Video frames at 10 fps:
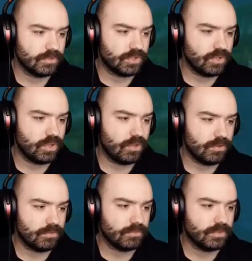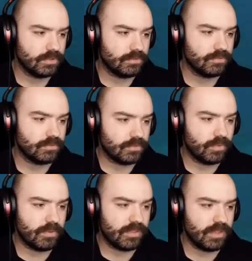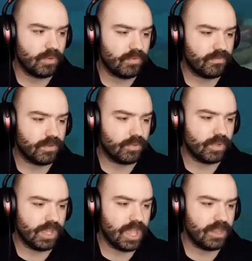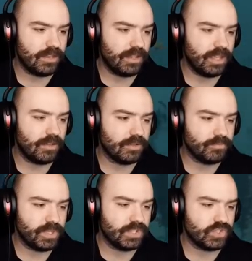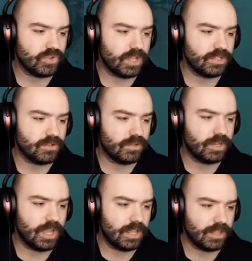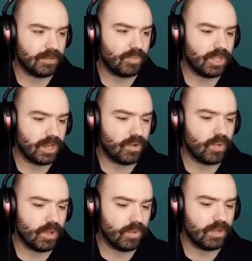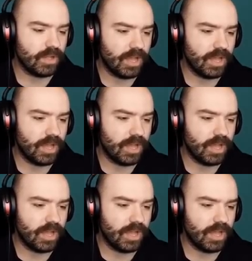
Don't you? we I think we've uh, we're handling being stranded on an alien planet quite well.